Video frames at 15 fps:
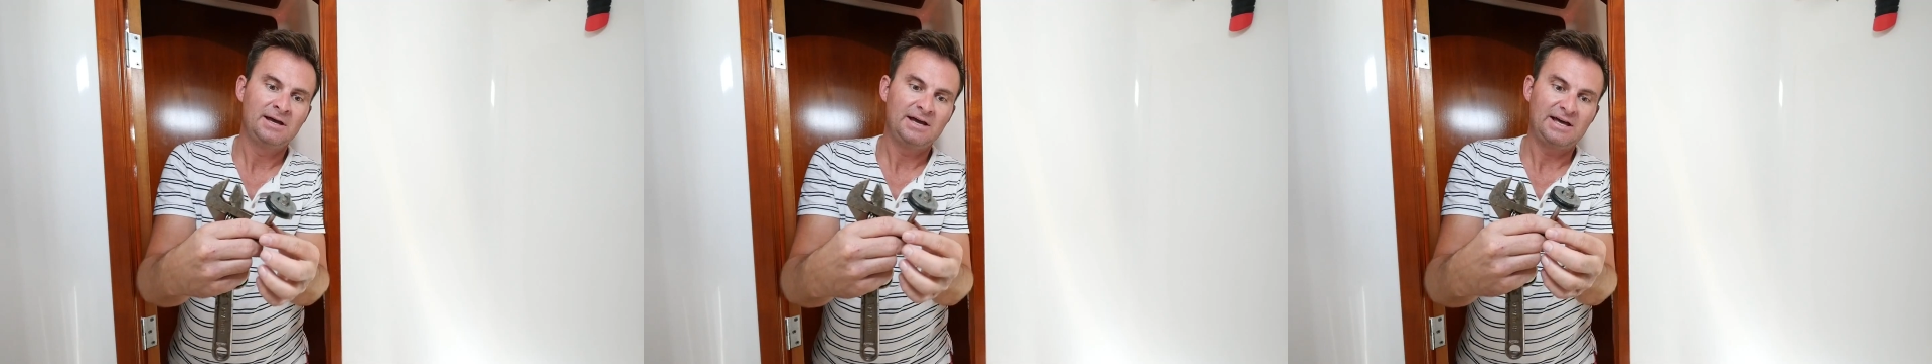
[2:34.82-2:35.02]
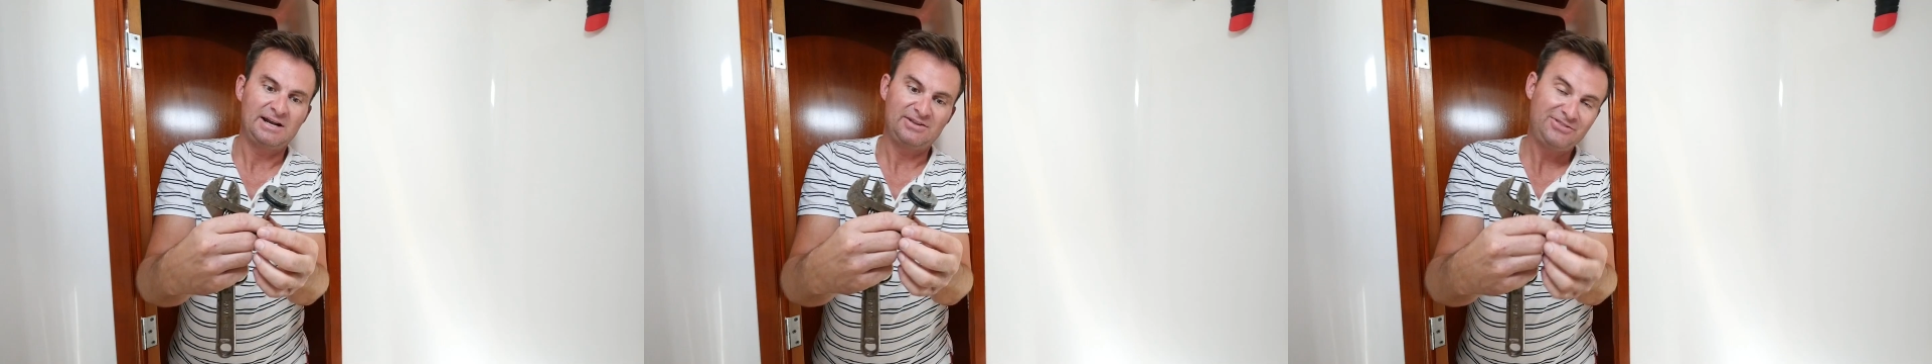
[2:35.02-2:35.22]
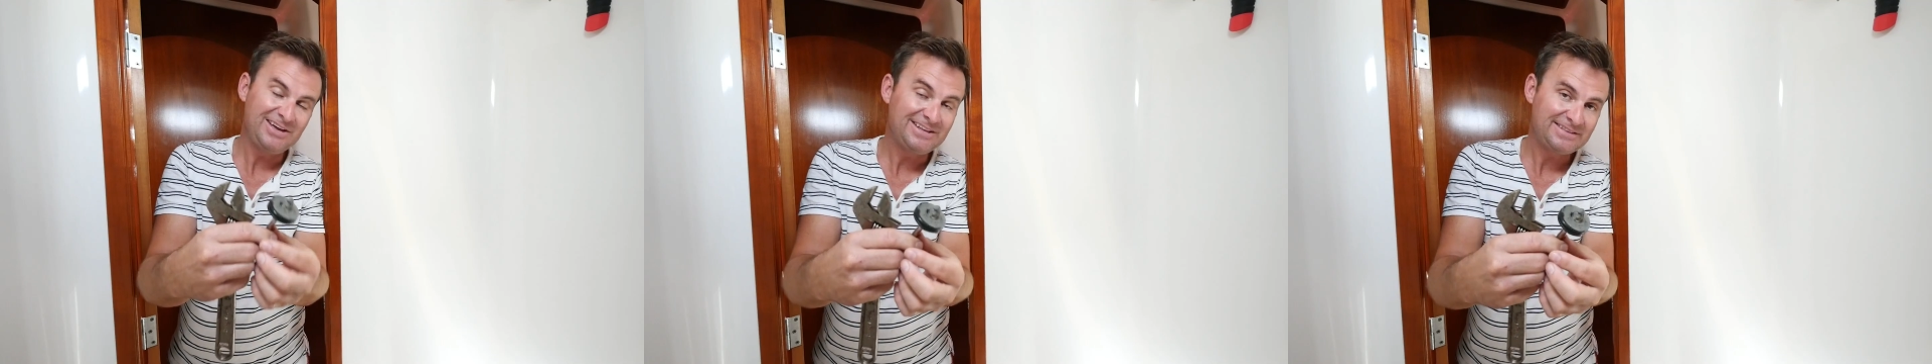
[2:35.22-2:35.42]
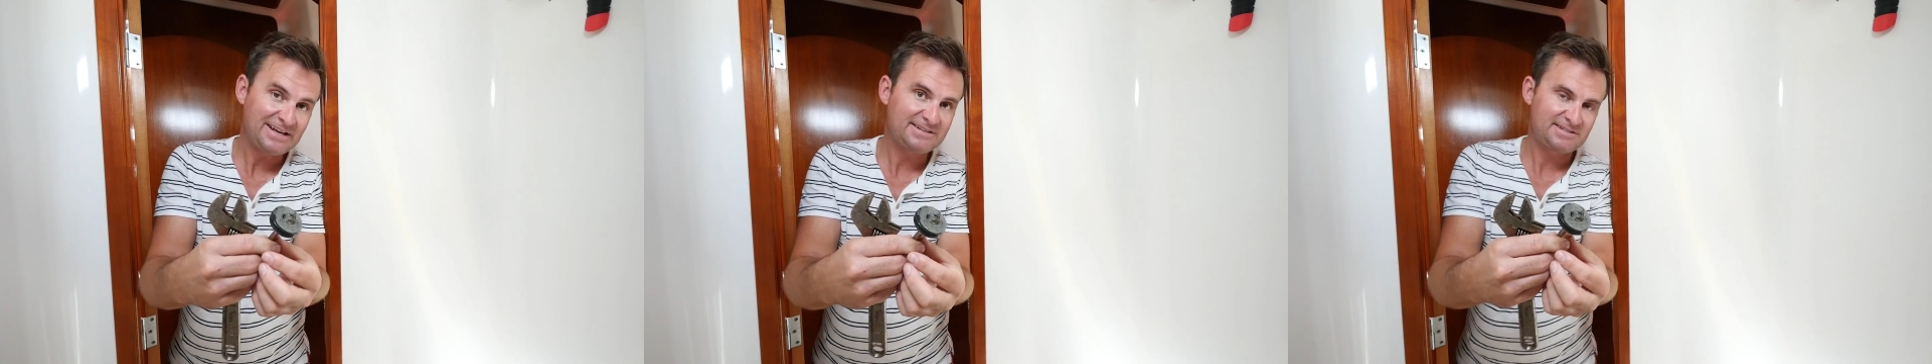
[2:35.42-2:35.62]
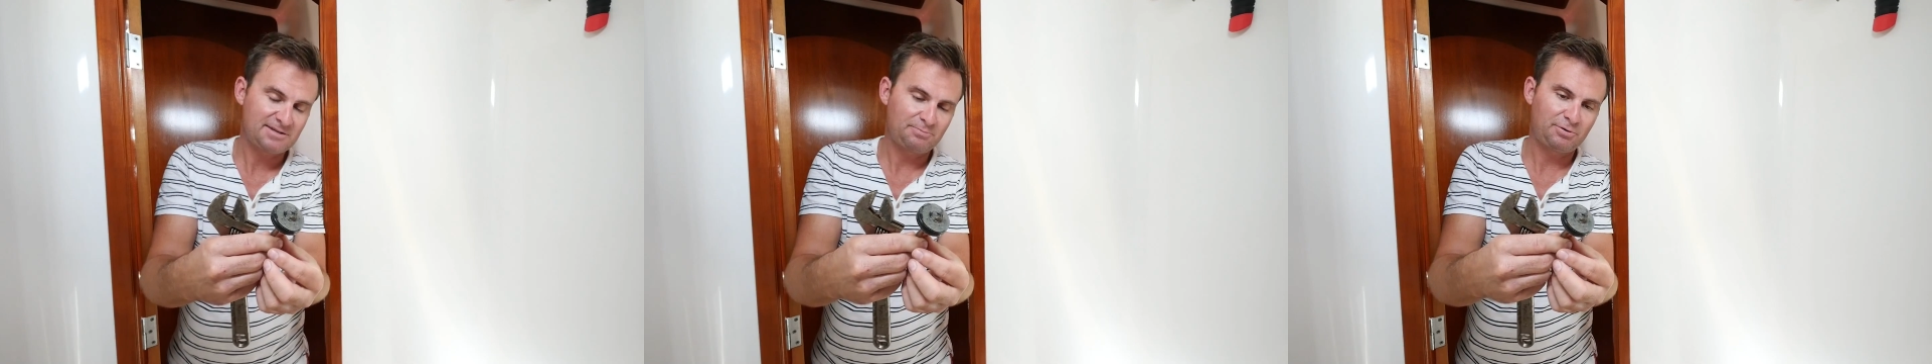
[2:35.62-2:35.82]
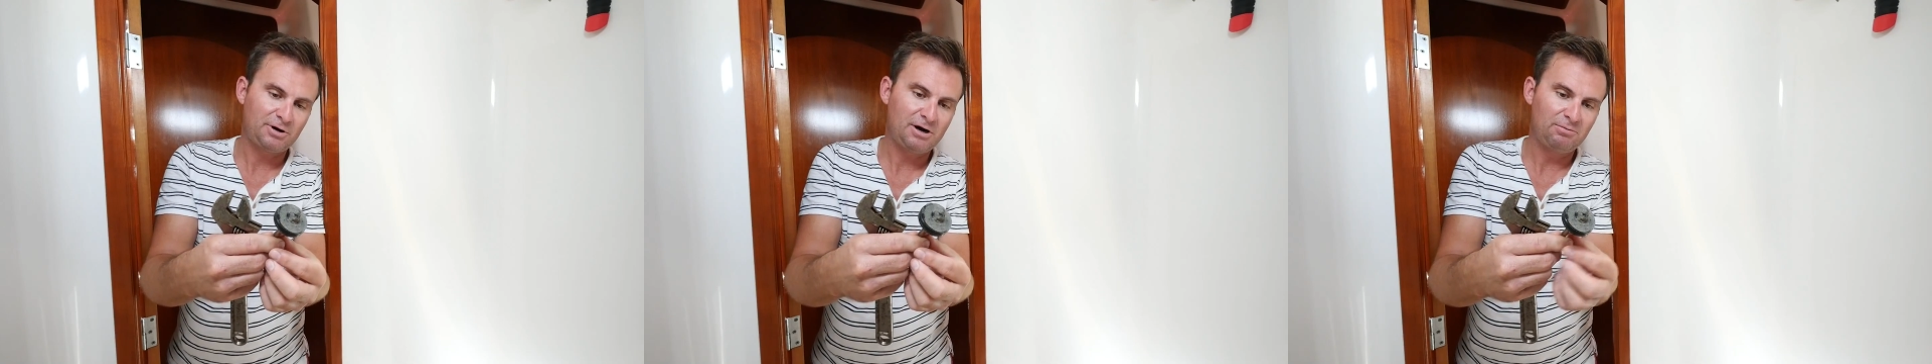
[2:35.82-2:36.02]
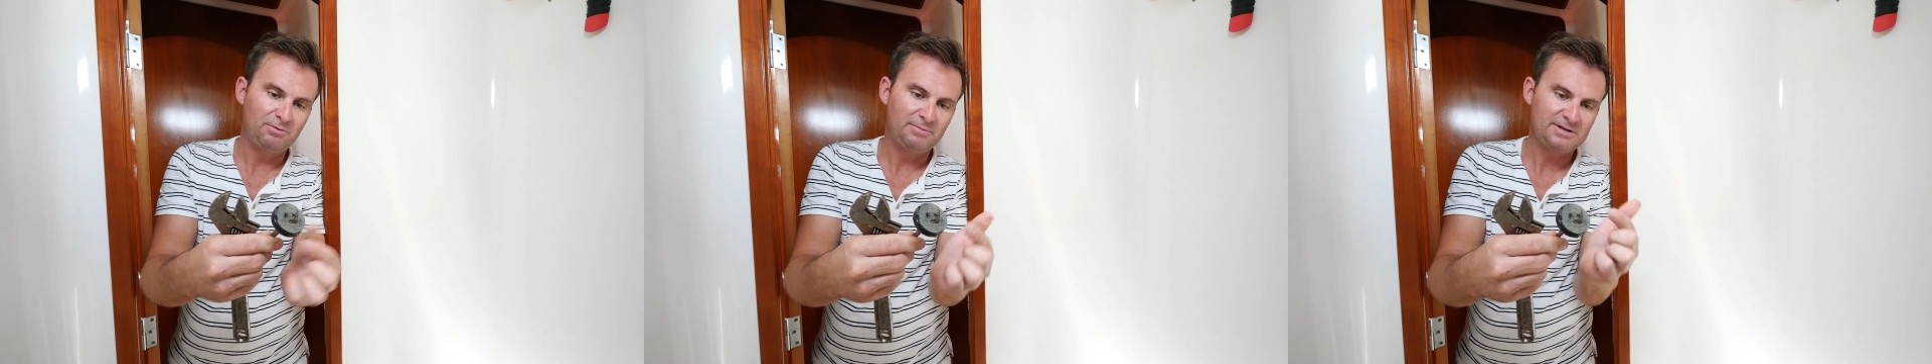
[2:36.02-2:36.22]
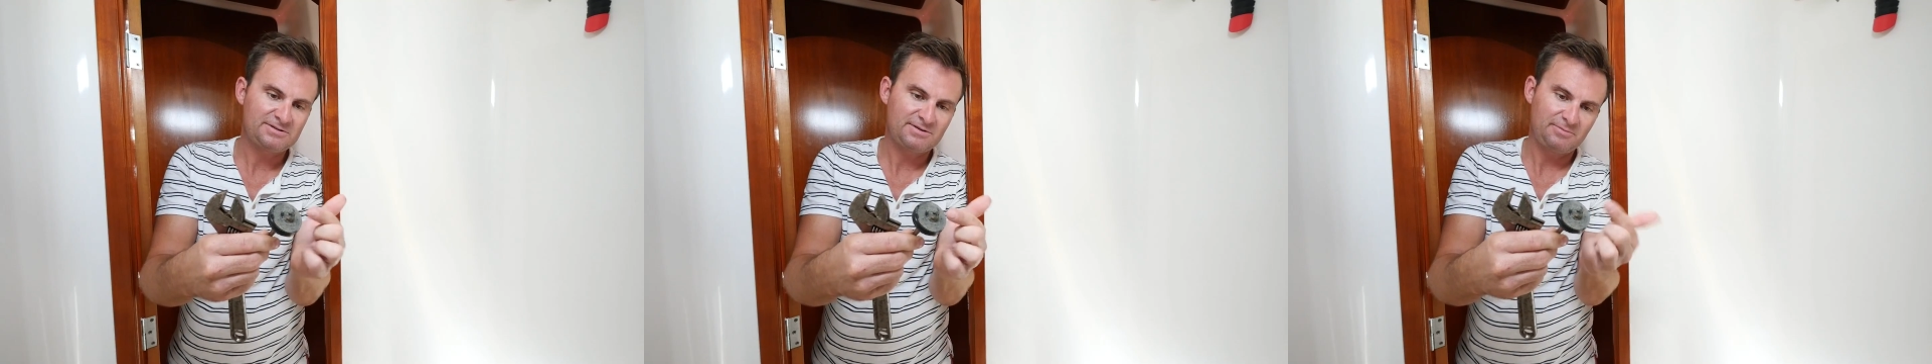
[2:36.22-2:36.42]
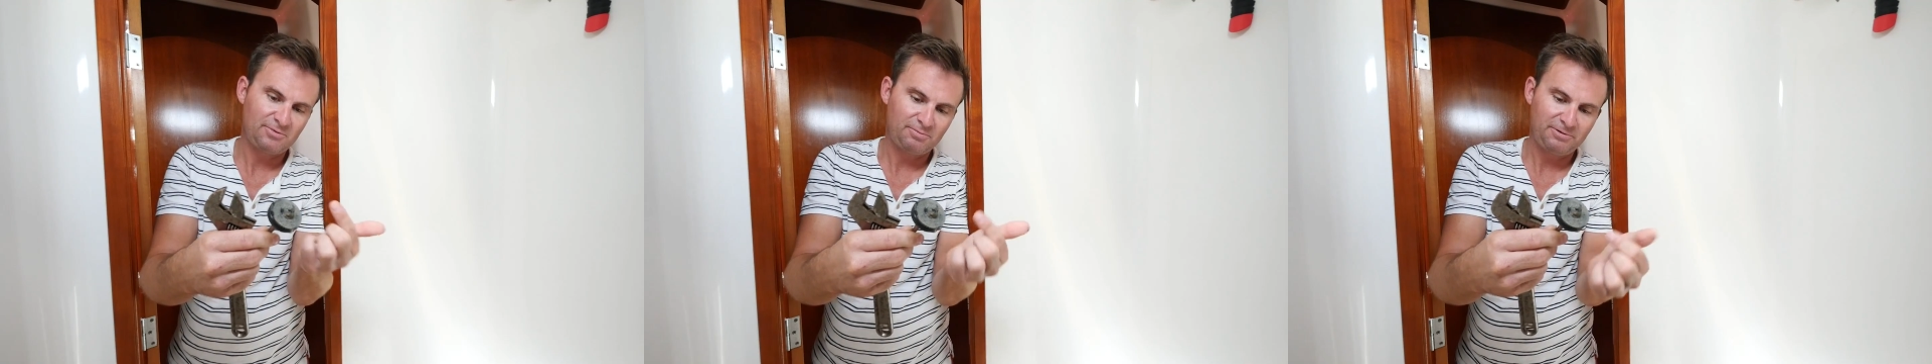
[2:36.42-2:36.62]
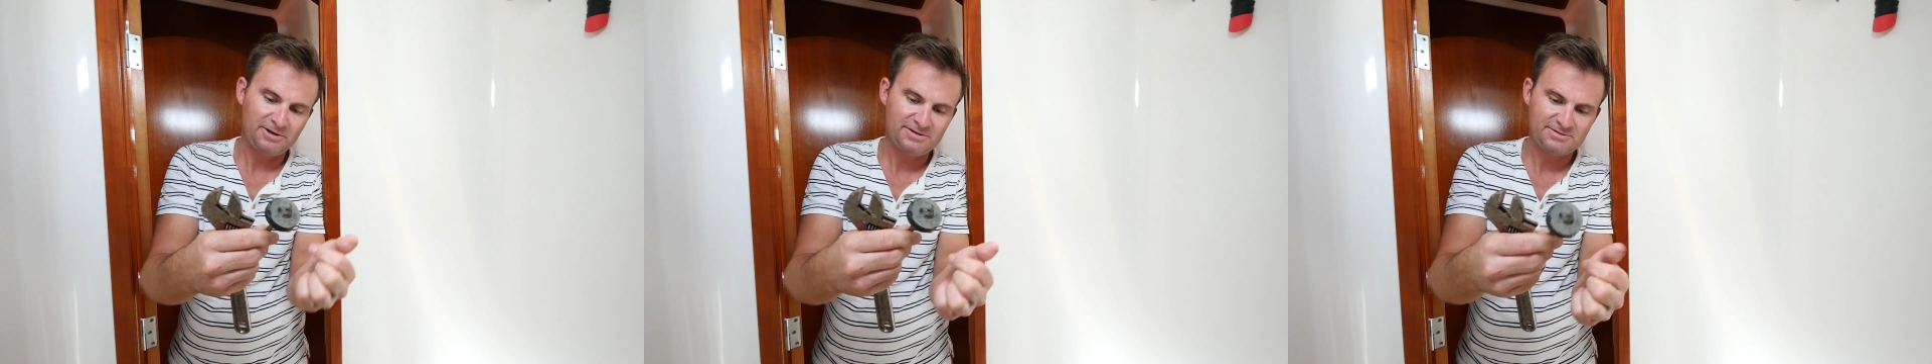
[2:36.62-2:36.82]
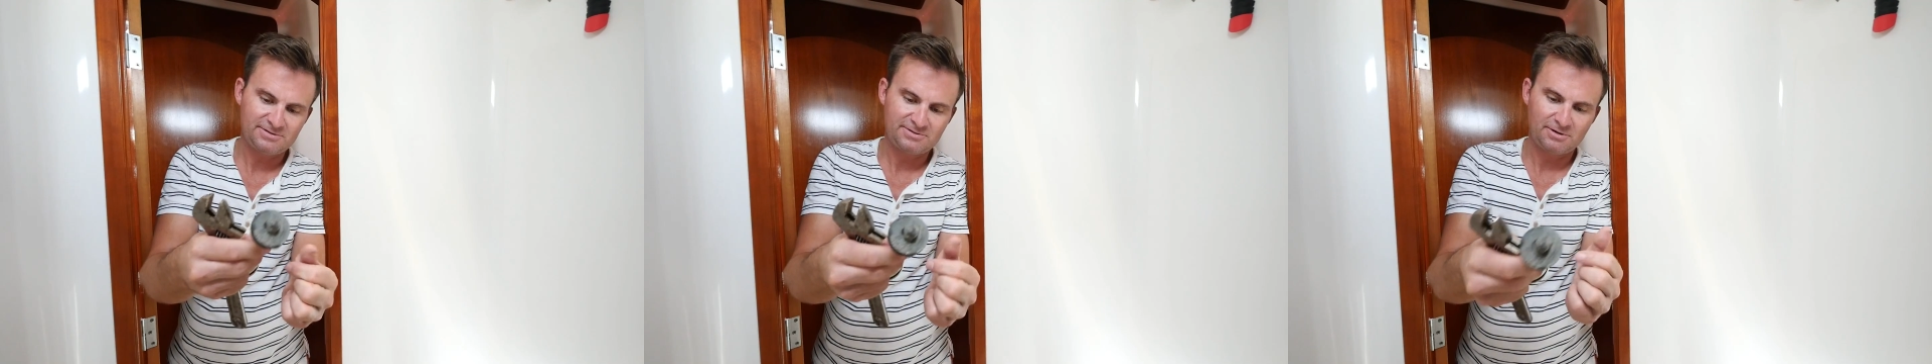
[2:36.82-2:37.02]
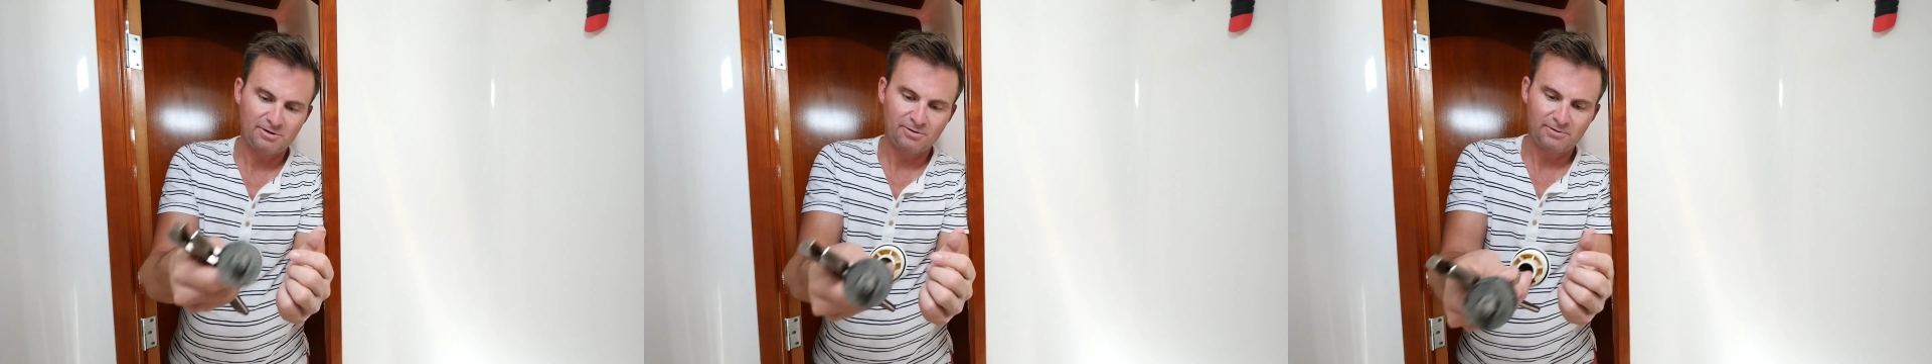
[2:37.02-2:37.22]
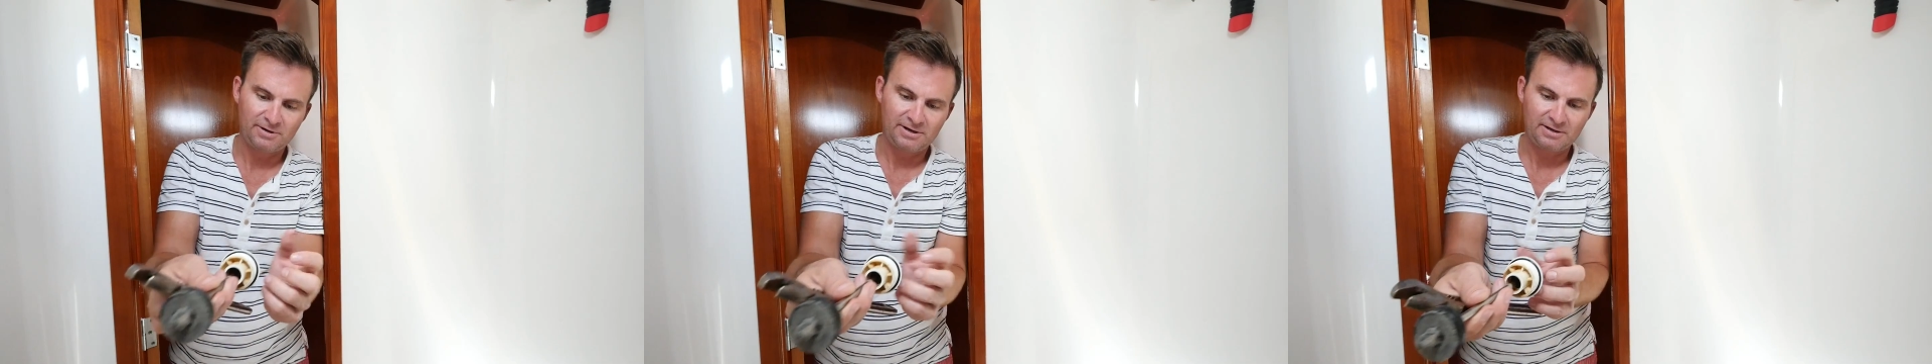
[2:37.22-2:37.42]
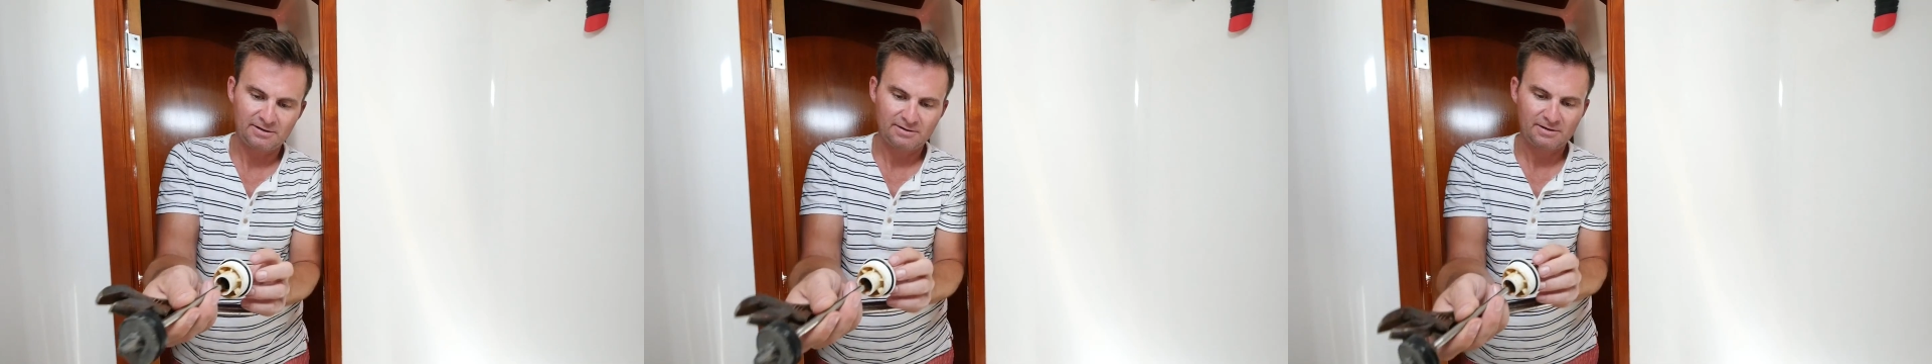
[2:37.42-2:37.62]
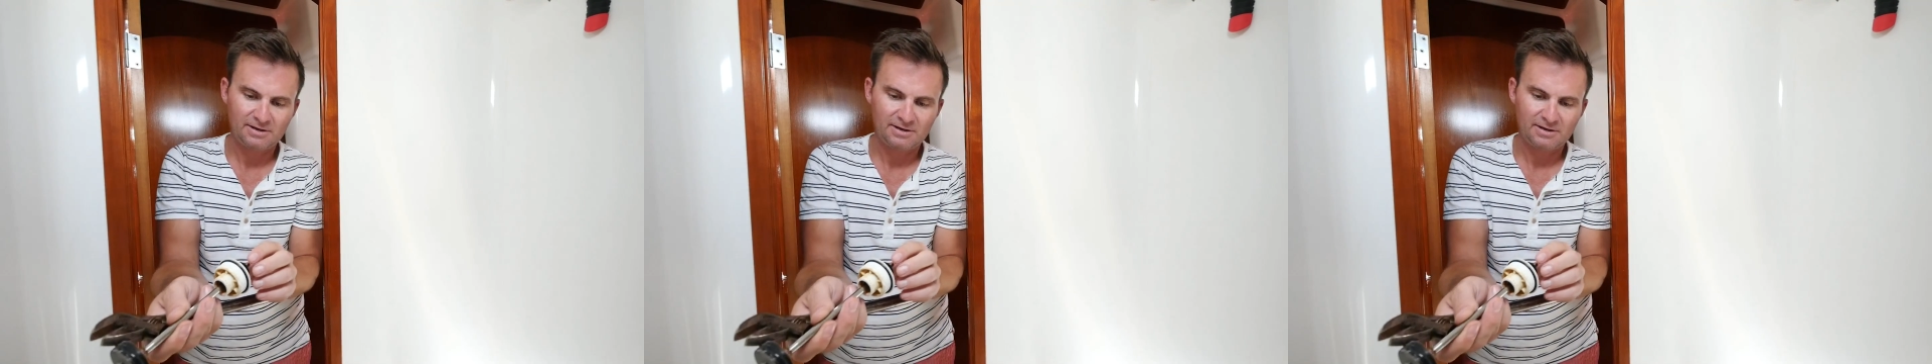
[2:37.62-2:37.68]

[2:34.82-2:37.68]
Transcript: And I think that's the problem. Basically I'm going to replace this O-ring,